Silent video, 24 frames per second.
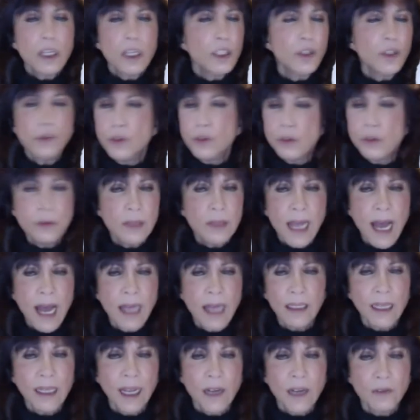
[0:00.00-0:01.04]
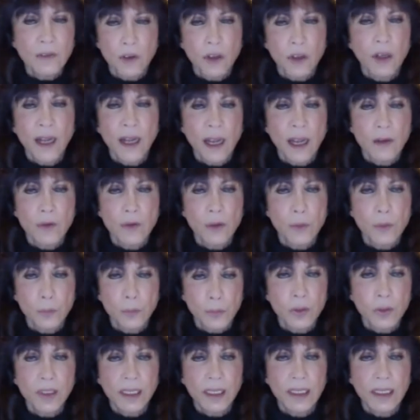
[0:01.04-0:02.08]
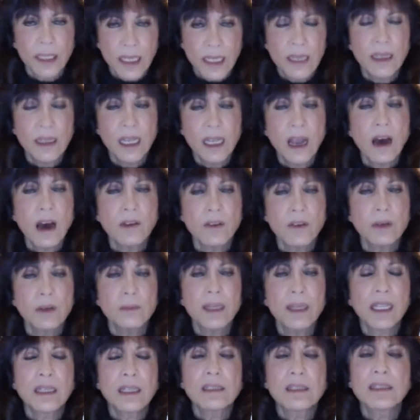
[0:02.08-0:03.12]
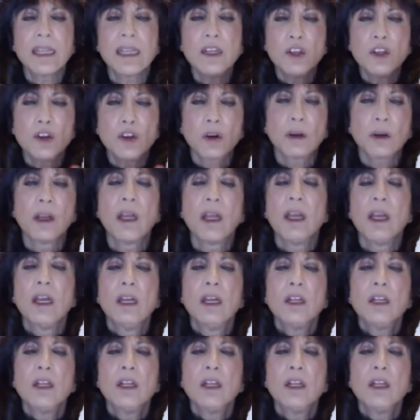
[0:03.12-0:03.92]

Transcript: you do not ever put it in the oven, because then you're